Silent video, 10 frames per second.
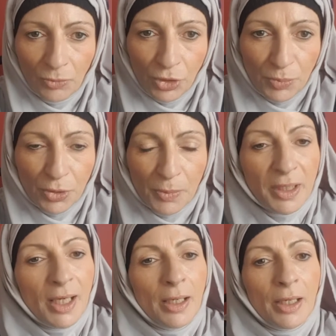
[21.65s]
When you
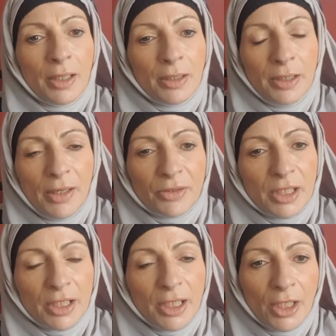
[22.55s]
put
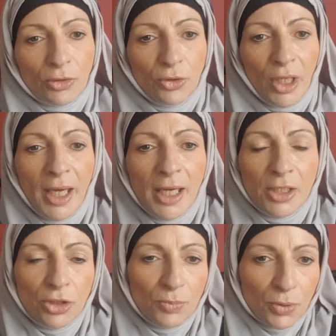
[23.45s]
get a cut on your
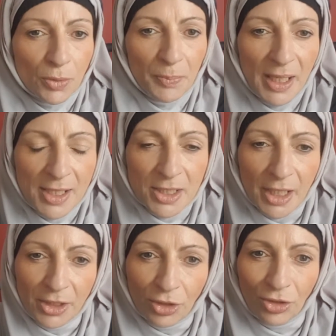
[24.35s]
hand and you put a
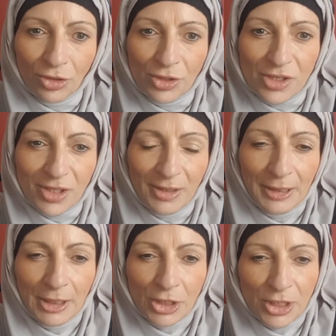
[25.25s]
Band-Aid on it
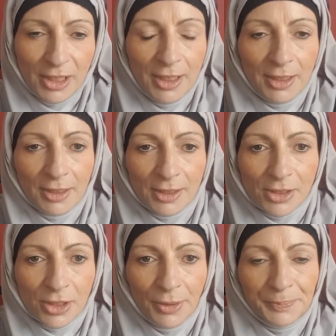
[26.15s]
to heal
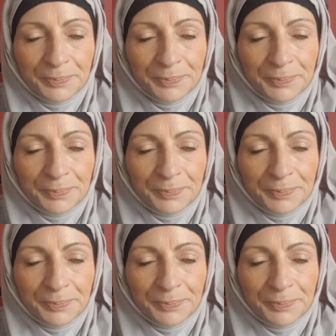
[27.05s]
it.